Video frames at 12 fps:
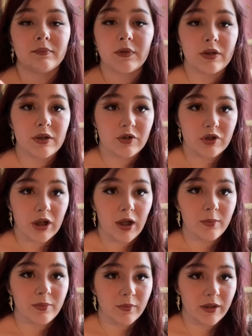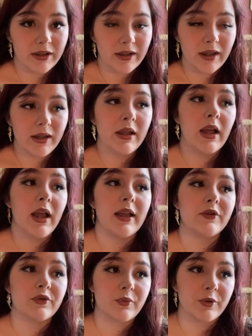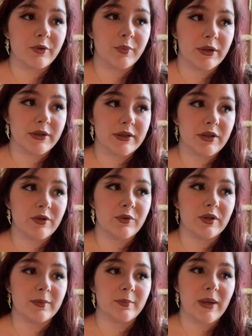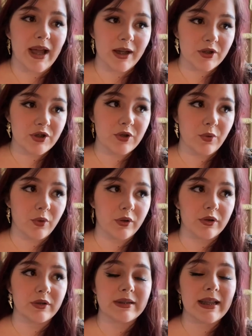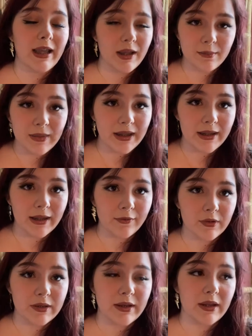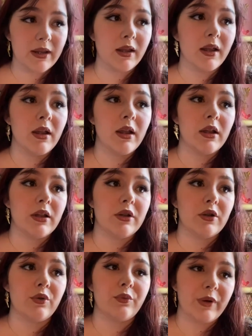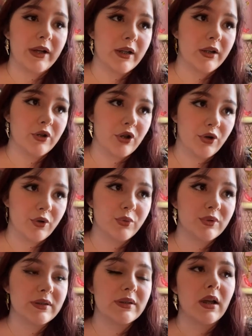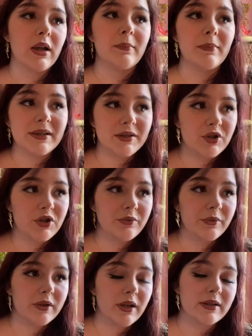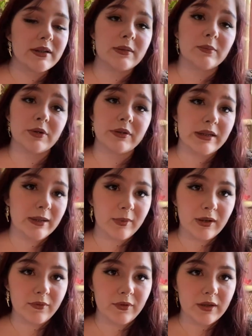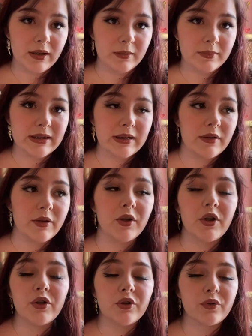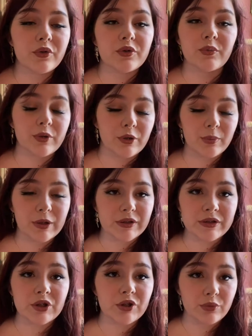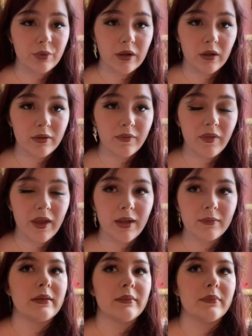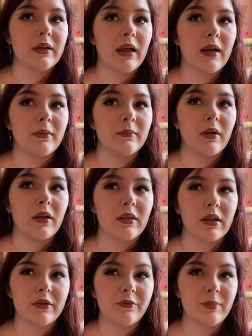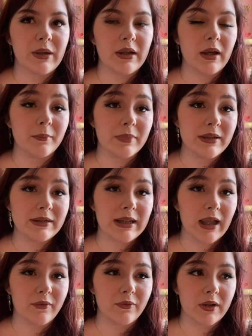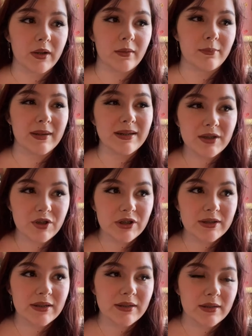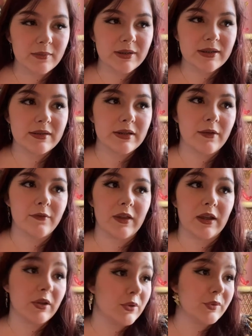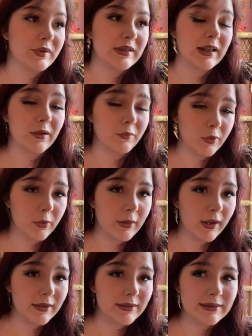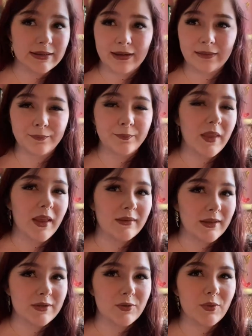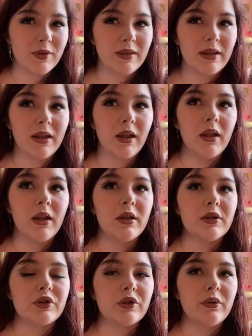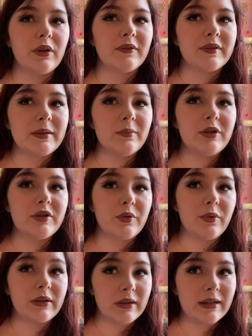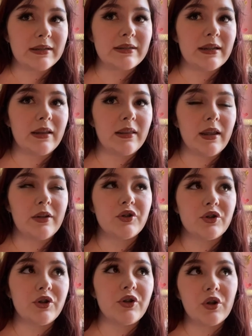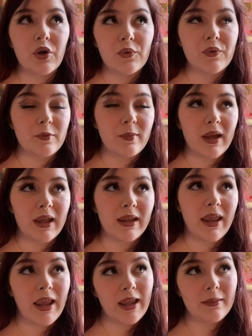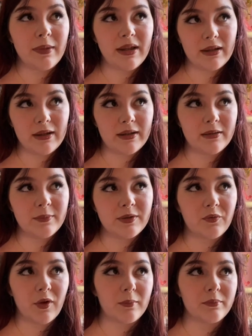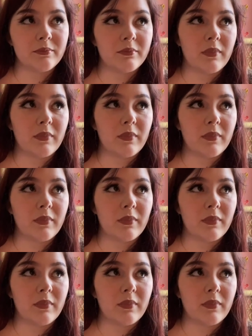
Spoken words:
the shop running it, and there's a real person who's packaging orders, hand making everything, writing notes, messaging with customers, keeping everything updated. They're gonna know there's a real person doing all of that. A lot of big companies have like messaging systems and stuff that use like robots and that sort of thing. So if someone is going on Etsy, they should know they're buying handmade items from